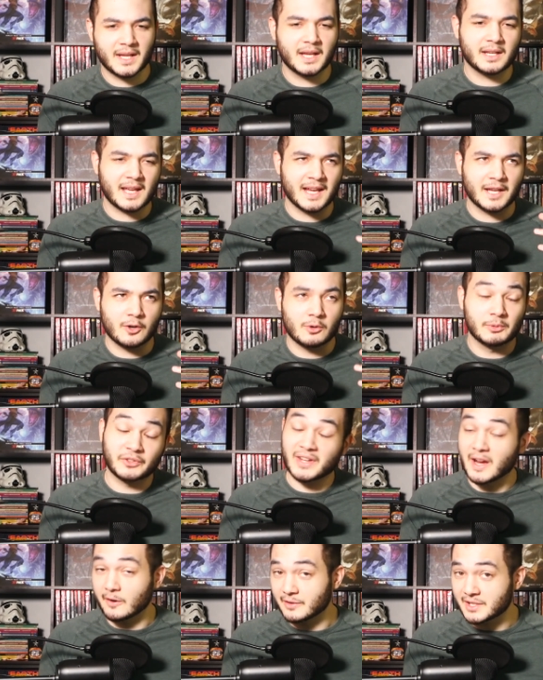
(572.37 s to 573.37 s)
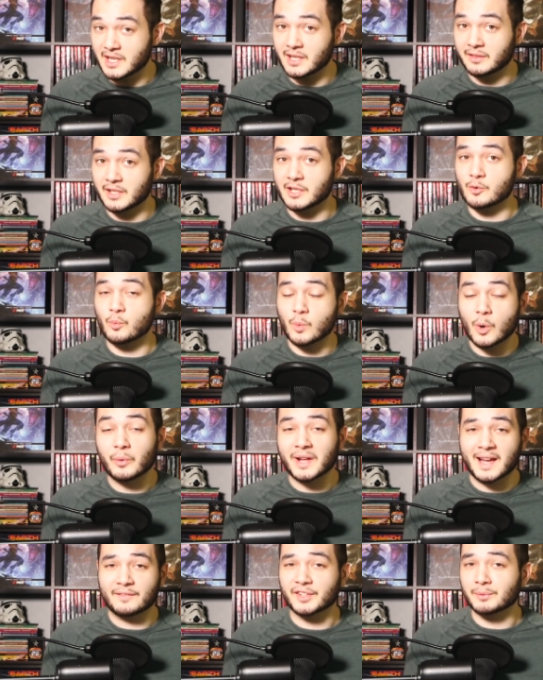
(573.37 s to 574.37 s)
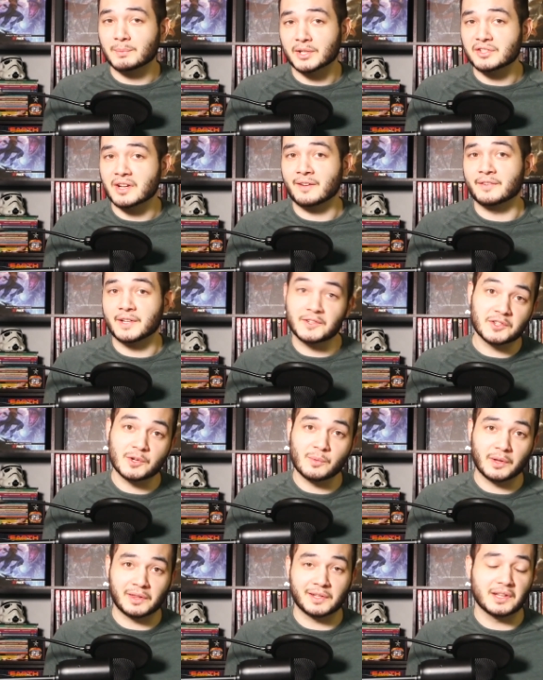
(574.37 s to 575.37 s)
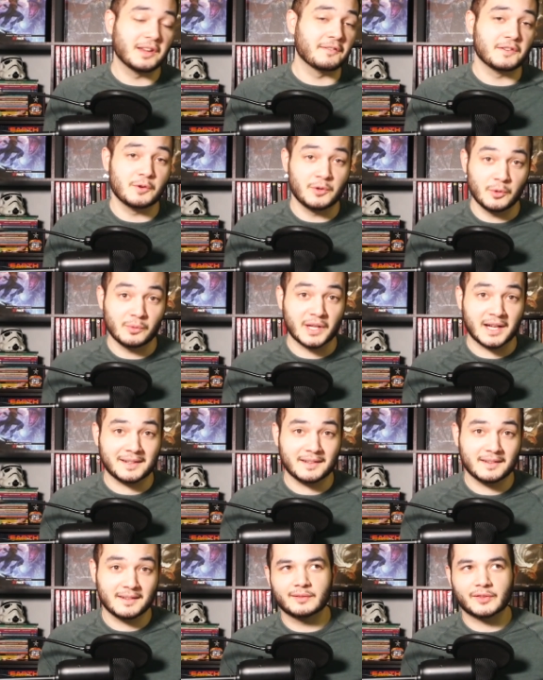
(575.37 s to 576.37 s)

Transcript: And I can almost guarantee that you won't have as much of an issue with it if you do that.